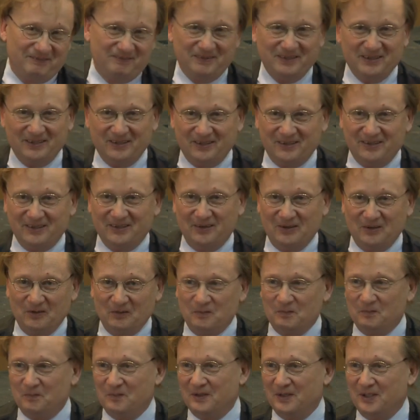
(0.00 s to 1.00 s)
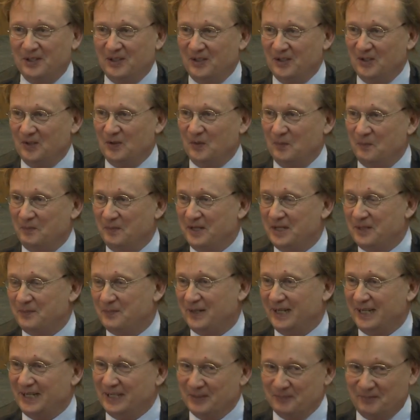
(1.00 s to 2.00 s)
you know,
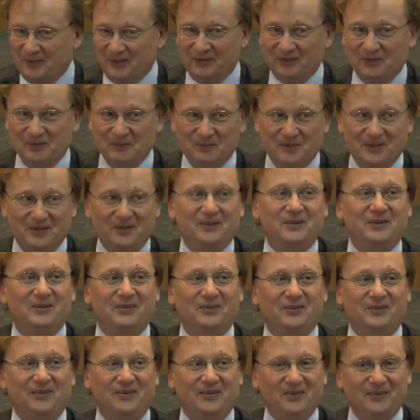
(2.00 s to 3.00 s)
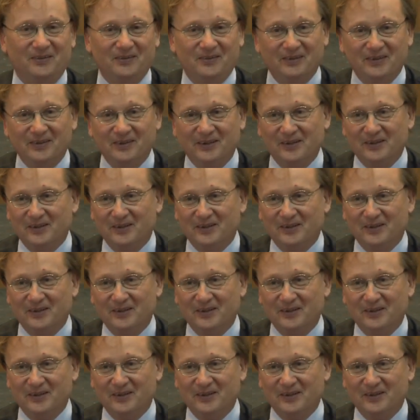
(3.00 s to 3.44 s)
manipulate the Bunsen burners and